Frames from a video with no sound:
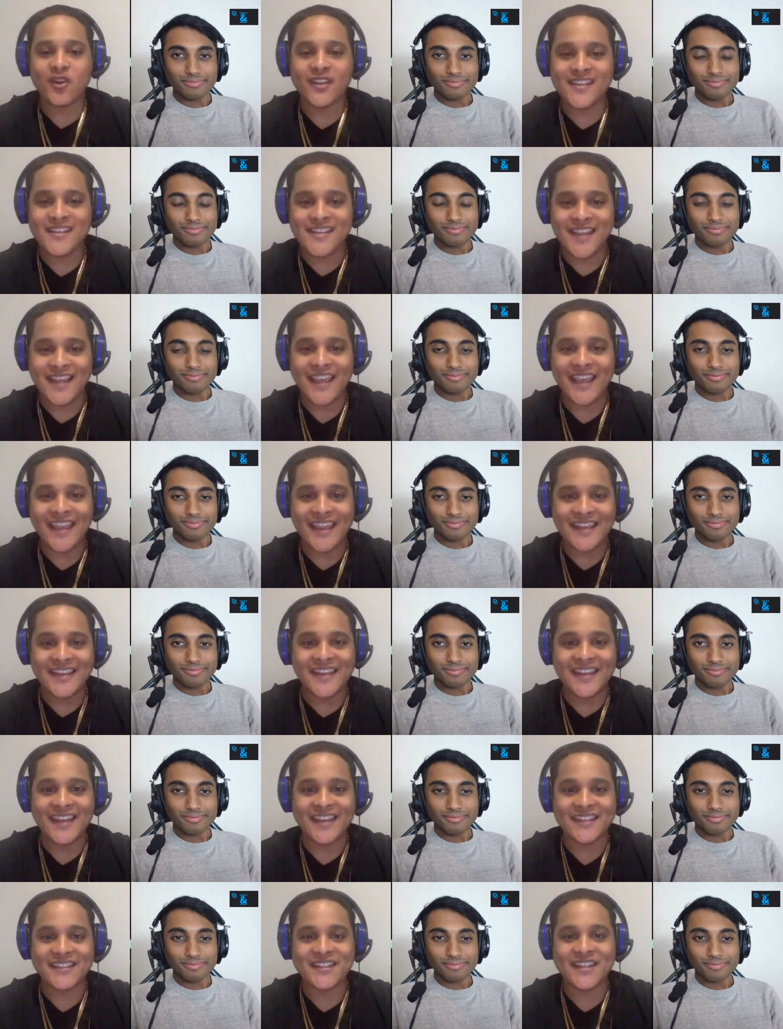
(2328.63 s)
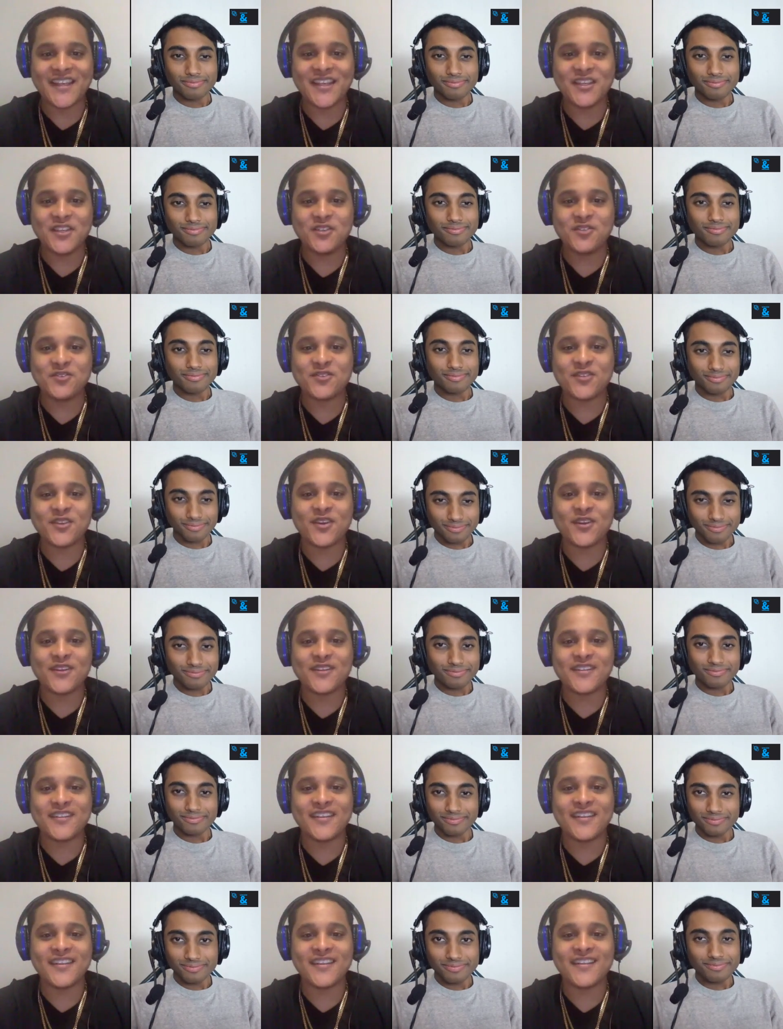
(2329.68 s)
Speaker 1: getting a headache. Like, you
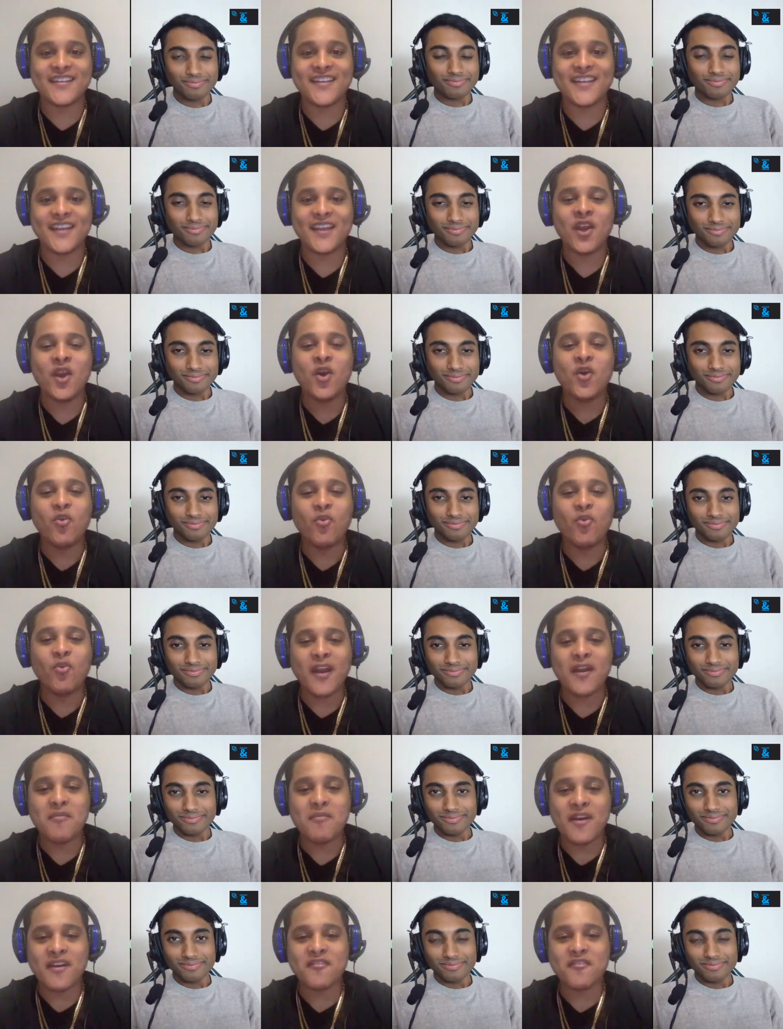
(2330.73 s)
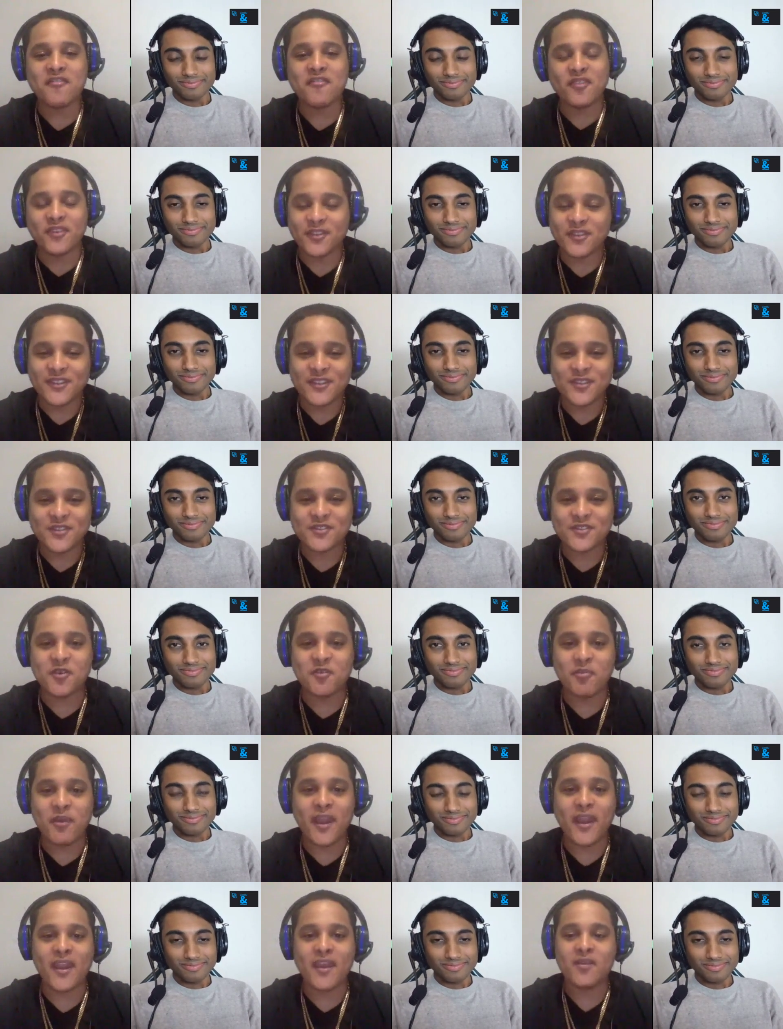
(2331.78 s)
start thinking, like, why am I feeling
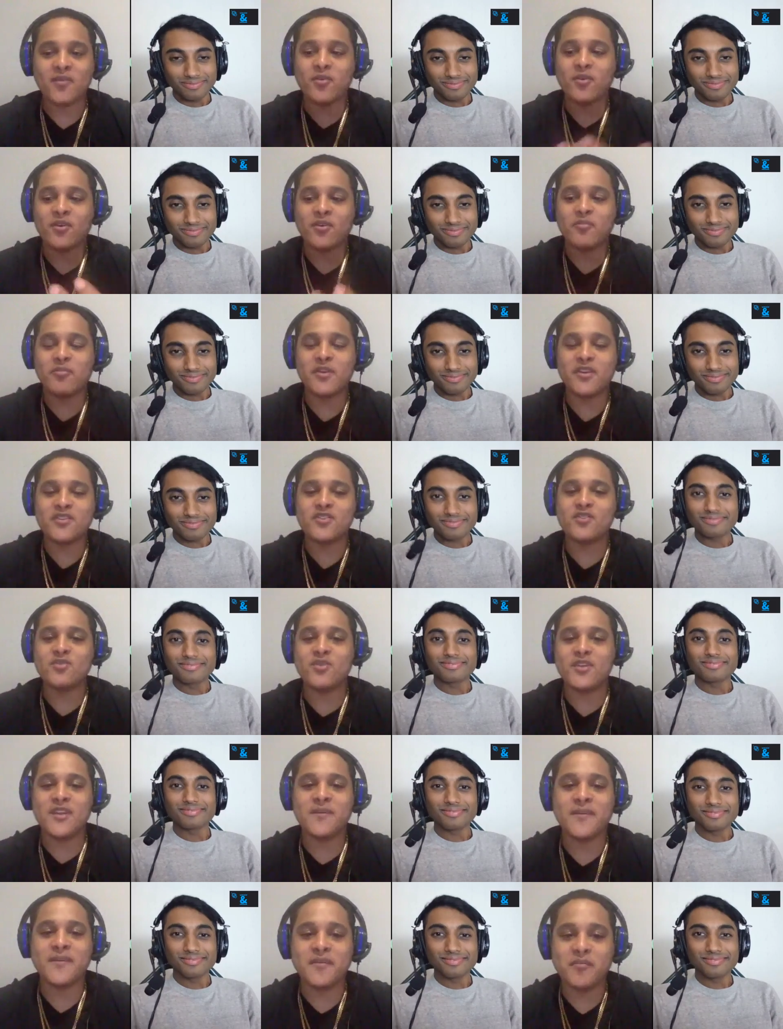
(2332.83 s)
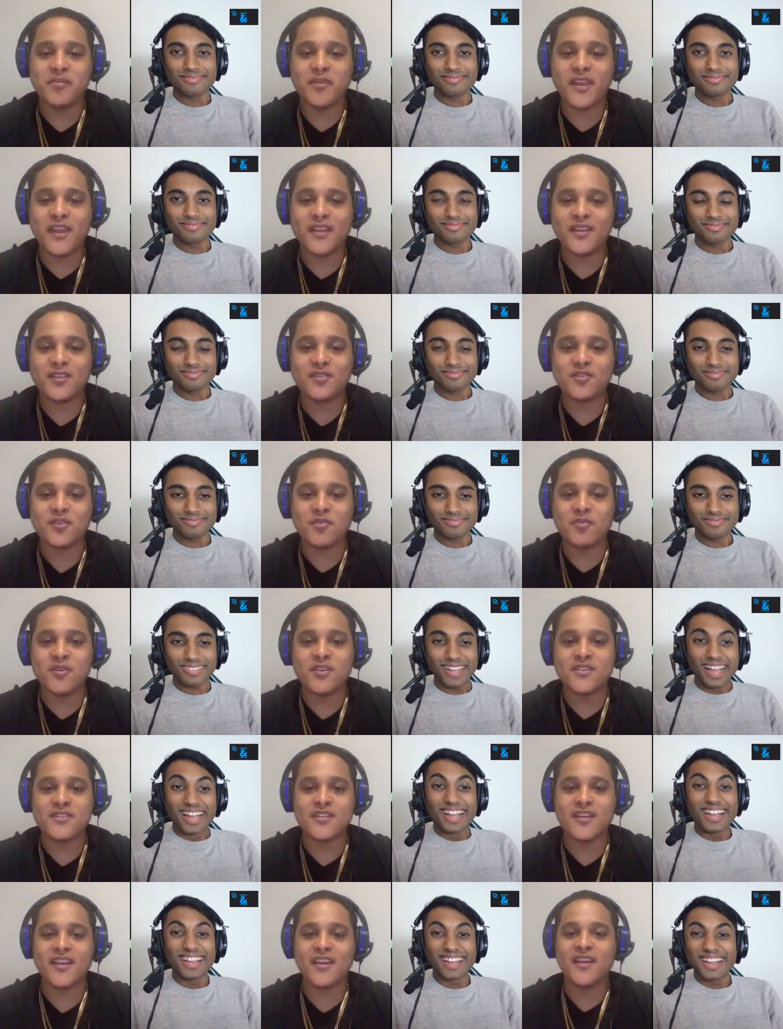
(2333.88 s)
so bad? Well, bitch, you keep complaining so
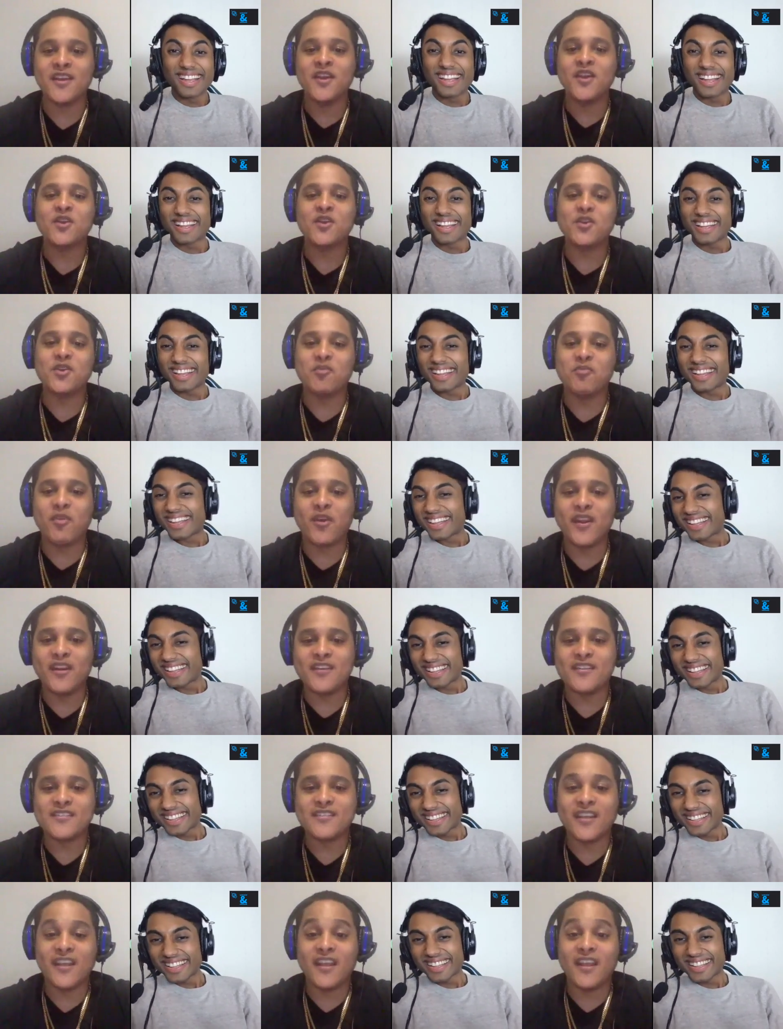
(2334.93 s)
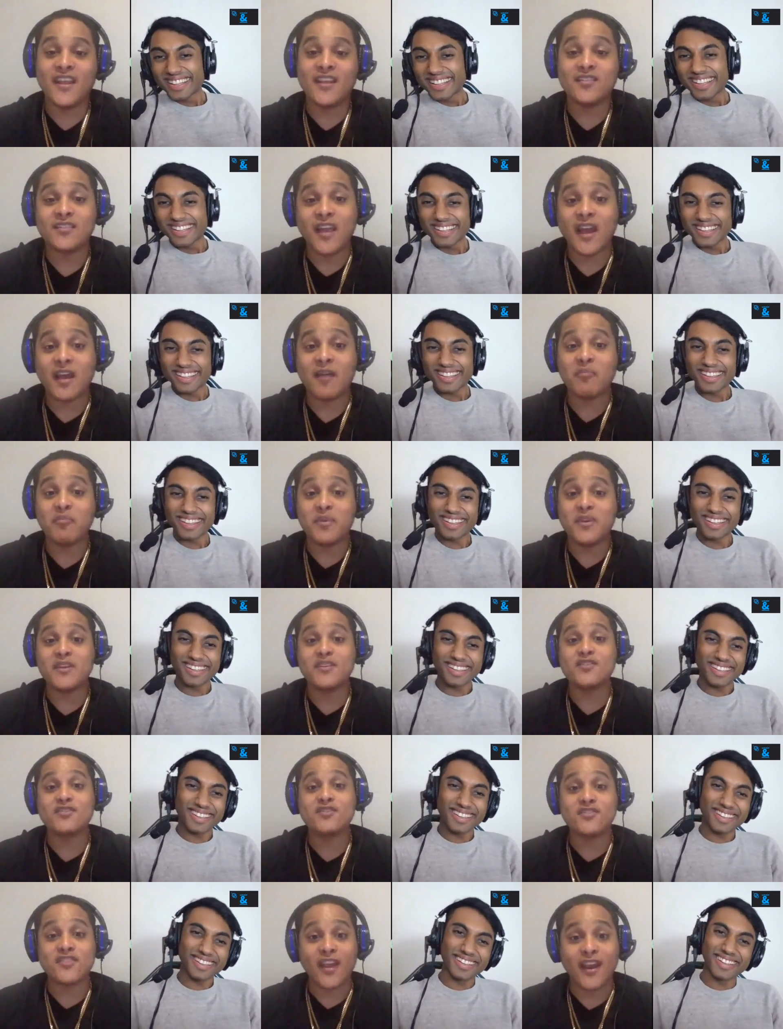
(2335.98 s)
much that your brain is saying, stop,
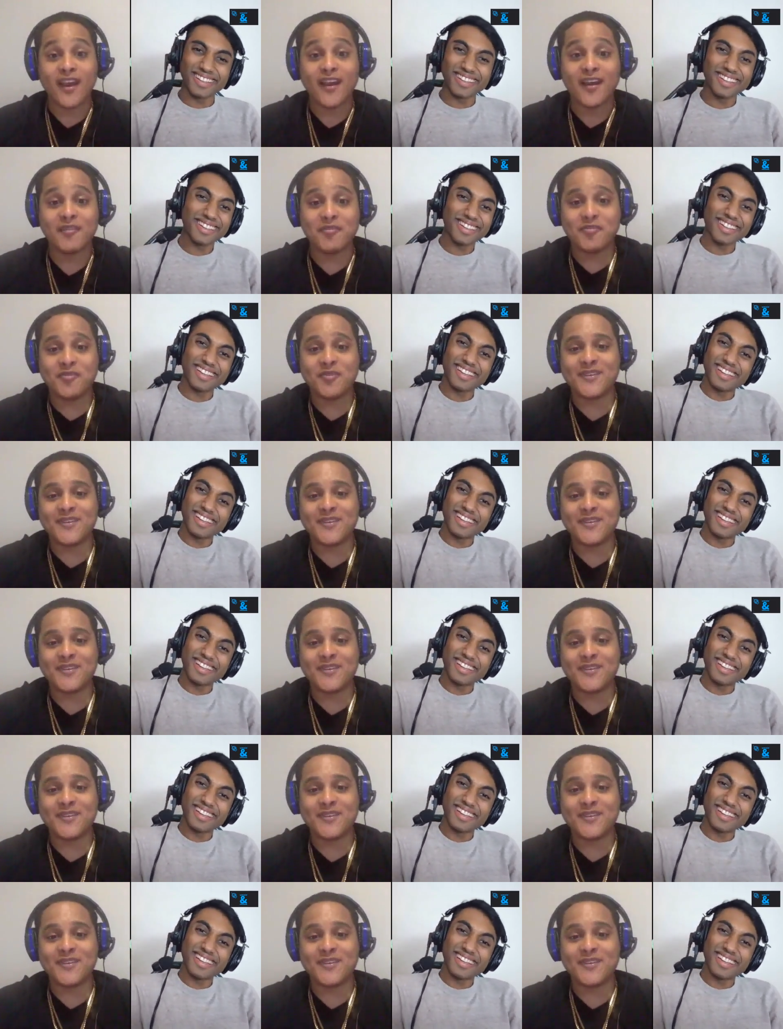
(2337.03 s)
bitch, stop.